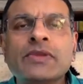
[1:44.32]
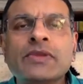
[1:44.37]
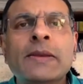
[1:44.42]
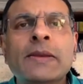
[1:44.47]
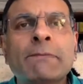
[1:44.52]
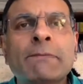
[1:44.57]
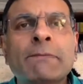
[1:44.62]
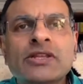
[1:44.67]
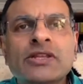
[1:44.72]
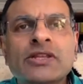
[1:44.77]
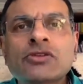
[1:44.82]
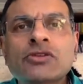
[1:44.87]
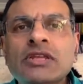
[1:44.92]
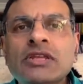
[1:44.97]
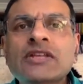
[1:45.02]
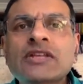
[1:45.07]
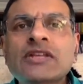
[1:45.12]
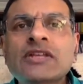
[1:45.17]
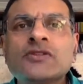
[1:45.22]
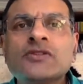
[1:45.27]
but you
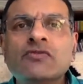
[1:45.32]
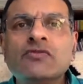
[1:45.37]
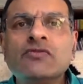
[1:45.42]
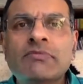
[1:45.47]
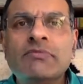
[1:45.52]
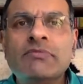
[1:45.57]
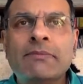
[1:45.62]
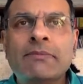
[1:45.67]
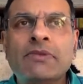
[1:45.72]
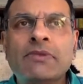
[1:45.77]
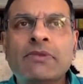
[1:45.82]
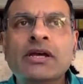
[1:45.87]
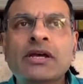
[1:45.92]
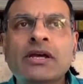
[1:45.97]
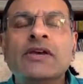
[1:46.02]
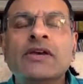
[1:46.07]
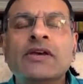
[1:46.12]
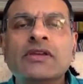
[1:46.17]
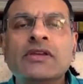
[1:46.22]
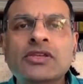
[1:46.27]
need to remember
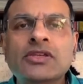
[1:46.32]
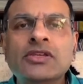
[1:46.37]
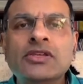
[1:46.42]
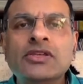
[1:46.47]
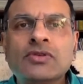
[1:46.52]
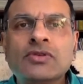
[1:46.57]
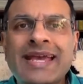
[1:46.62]
that you